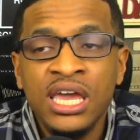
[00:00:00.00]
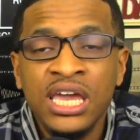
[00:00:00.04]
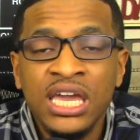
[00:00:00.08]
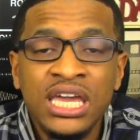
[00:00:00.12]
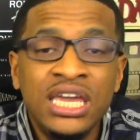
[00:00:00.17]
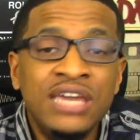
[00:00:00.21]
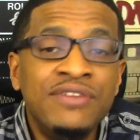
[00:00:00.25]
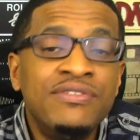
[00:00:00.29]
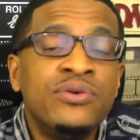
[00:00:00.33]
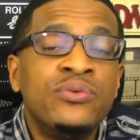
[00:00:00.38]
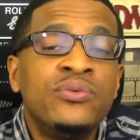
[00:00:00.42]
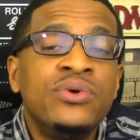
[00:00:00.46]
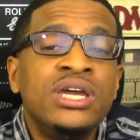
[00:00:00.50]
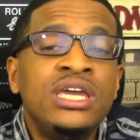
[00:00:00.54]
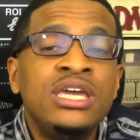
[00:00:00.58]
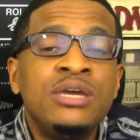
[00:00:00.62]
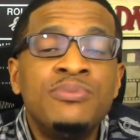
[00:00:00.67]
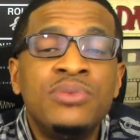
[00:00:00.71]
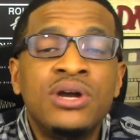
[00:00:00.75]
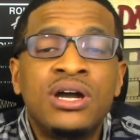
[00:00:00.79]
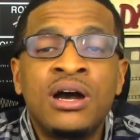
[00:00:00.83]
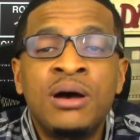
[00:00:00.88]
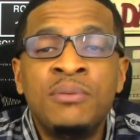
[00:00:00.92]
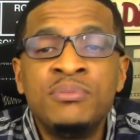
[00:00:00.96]
even when he
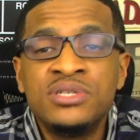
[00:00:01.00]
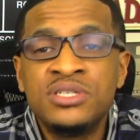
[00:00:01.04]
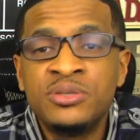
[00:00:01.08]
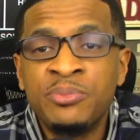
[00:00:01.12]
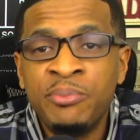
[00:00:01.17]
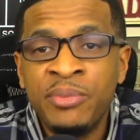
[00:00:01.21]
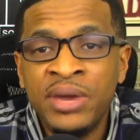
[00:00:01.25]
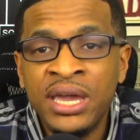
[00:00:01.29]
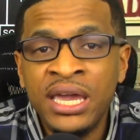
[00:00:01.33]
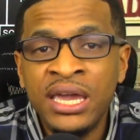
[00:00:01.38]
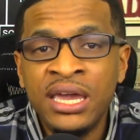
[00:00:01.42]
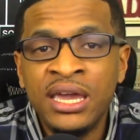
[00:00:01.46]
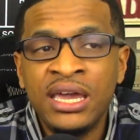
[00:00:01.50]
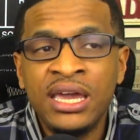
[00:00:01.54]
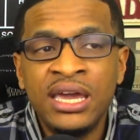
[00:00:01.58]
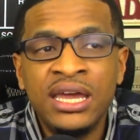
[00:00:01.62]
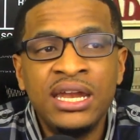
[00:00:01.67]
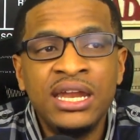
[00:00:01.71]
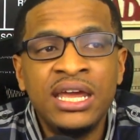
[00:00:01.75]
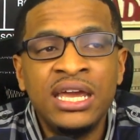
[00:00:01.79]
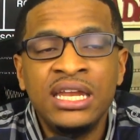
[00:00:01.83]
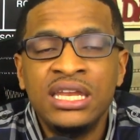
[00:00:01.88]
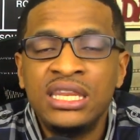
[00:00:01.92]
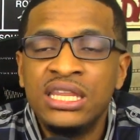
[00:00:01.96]
becomes a man
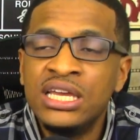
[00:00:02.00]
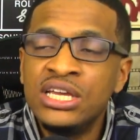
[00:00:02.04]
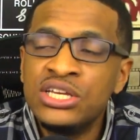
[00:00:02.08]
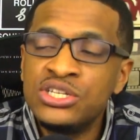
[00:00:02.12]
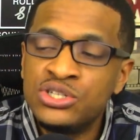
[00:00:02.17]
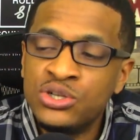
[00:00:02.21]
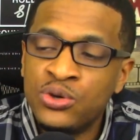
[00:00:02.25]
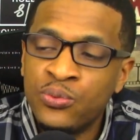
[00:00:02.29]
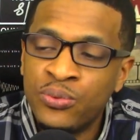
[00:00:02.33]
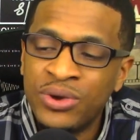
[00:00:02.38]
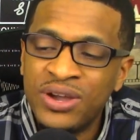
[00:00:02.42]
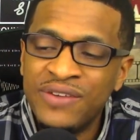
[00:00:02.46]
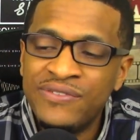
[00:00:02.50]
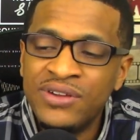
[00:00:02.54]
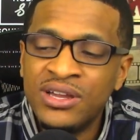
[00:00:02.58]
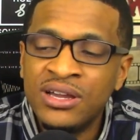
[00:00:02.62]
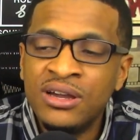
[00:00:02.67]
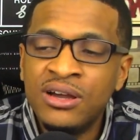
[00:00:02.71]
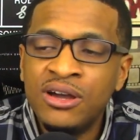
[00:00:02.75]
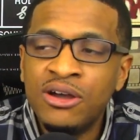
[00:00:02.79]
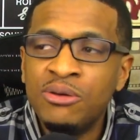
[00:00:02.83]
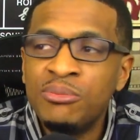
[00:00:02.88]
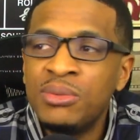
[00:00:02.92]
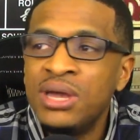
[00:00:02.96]
and things are revving
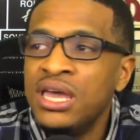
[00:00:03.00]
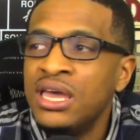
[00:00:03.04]
up,